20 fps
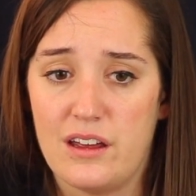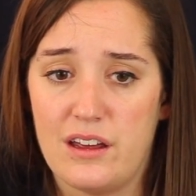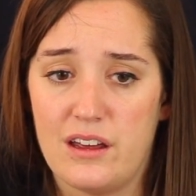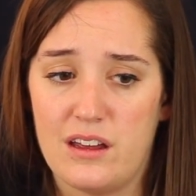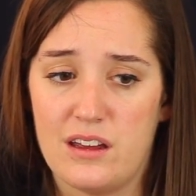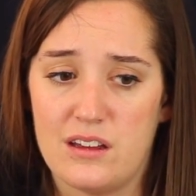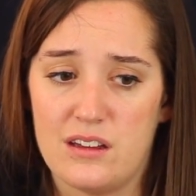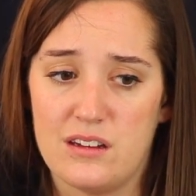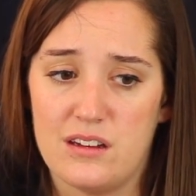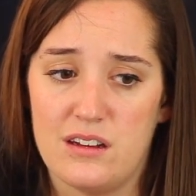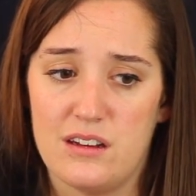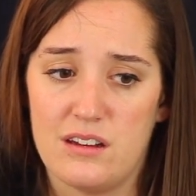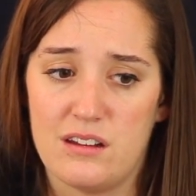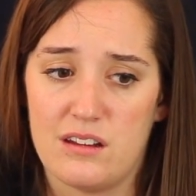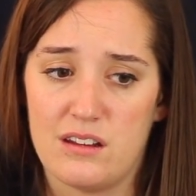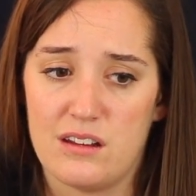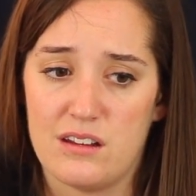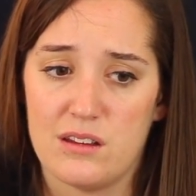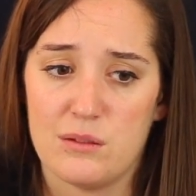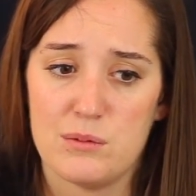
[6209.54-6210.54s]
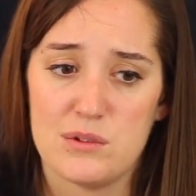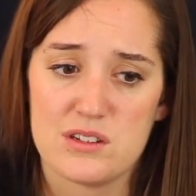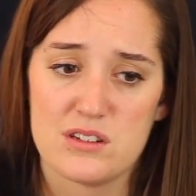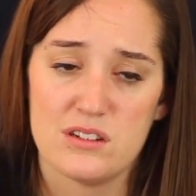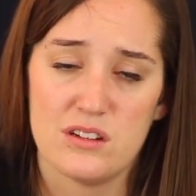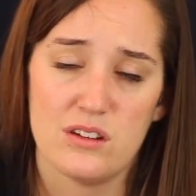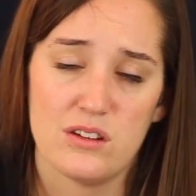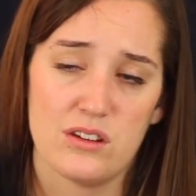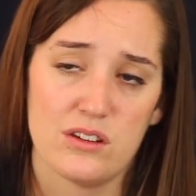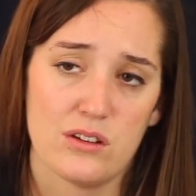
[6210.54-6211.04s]
And the
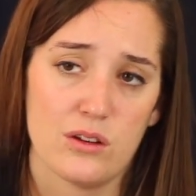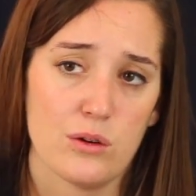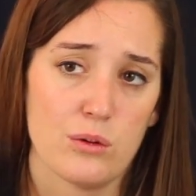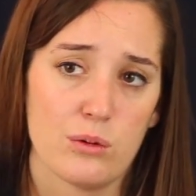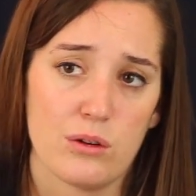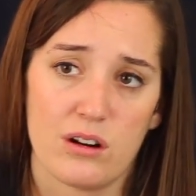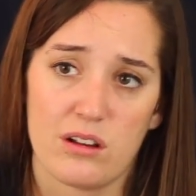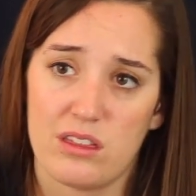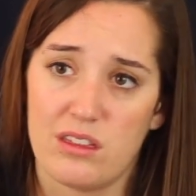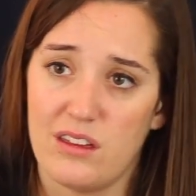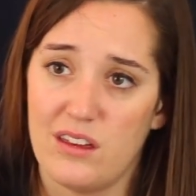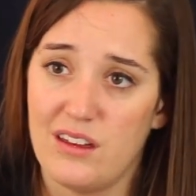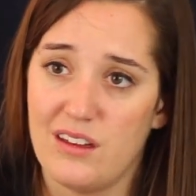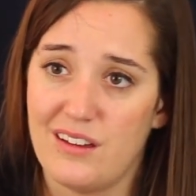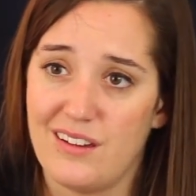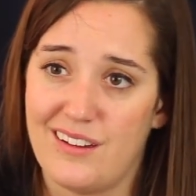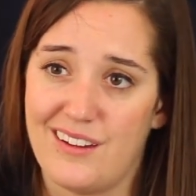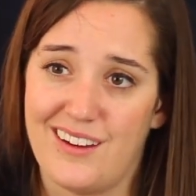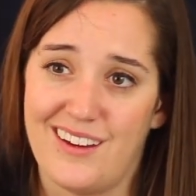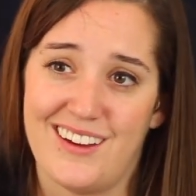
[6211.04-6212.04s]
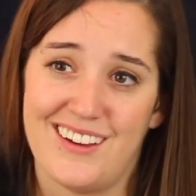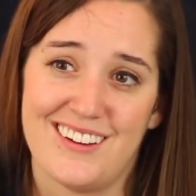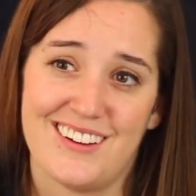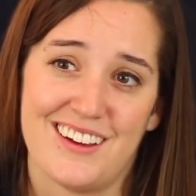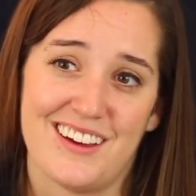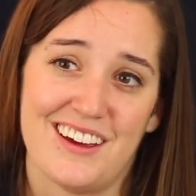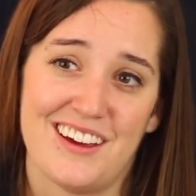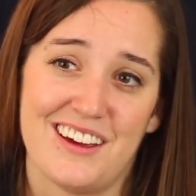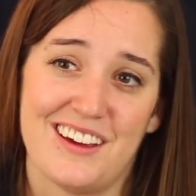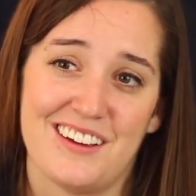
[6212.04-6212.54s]
mission is so worth it, and
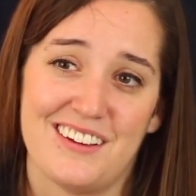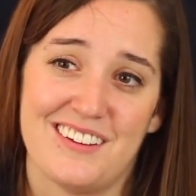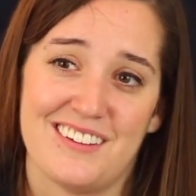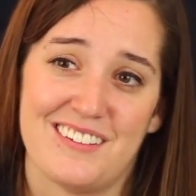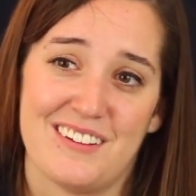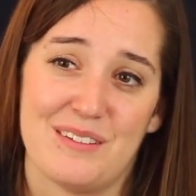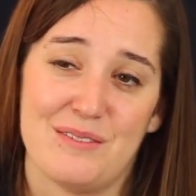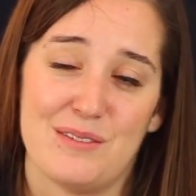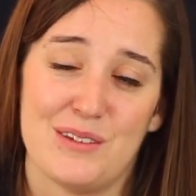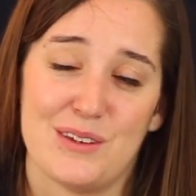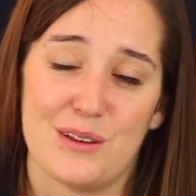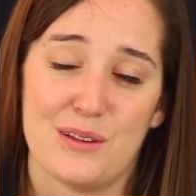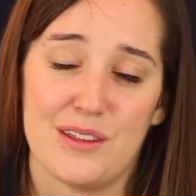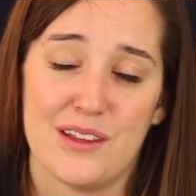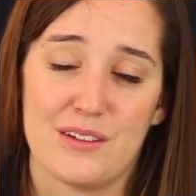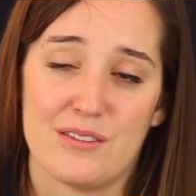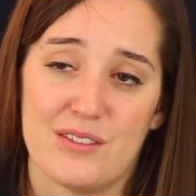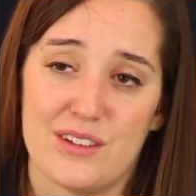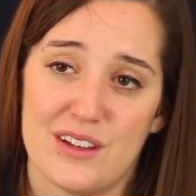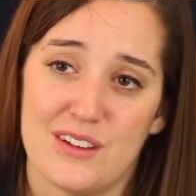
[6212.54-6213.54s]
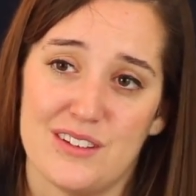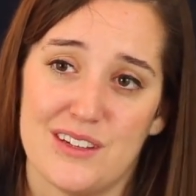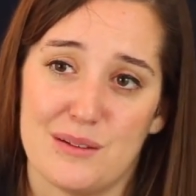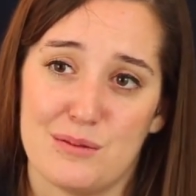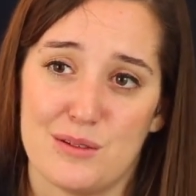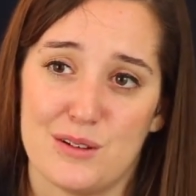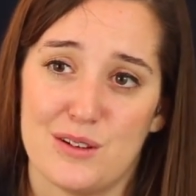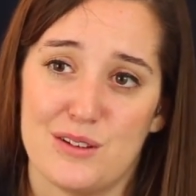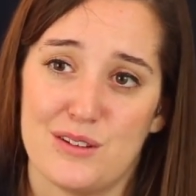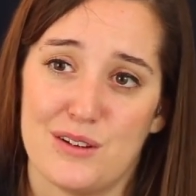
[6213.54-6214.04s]
I'm so thankful I was
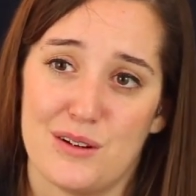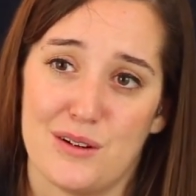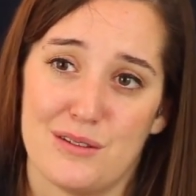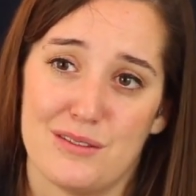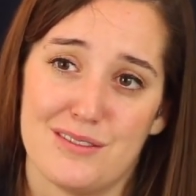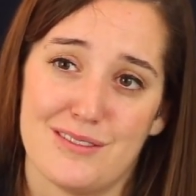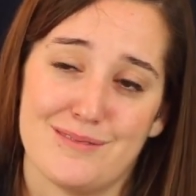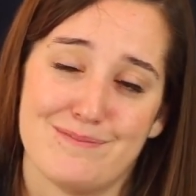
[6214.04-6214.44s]
able to serve.